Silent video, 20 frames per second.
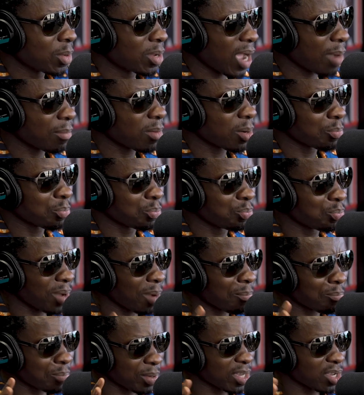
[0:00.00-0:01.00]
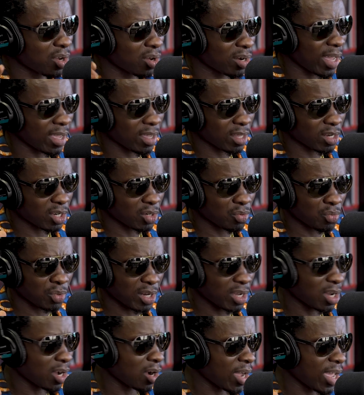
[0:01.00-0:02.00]
I'm a I'm big on like
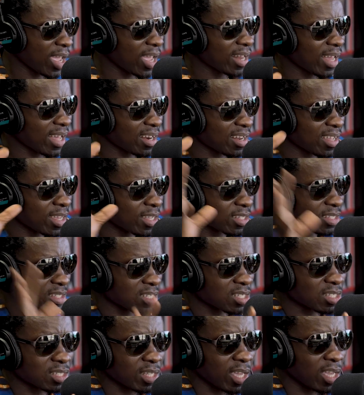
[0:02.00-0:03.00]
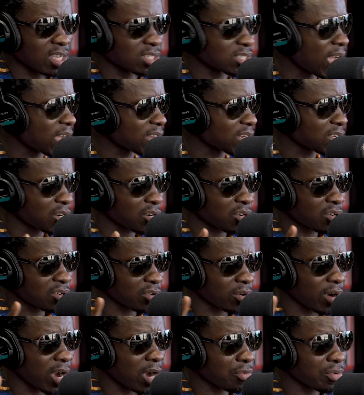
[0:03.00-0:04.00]
when a headliner hits the stage, how the
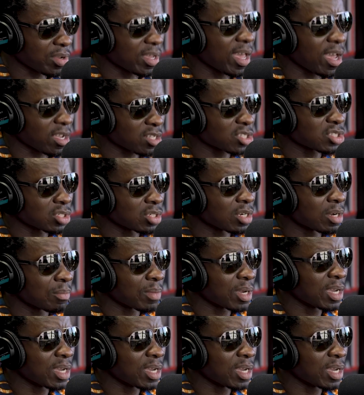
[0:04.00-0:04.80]
crowd reacts to him.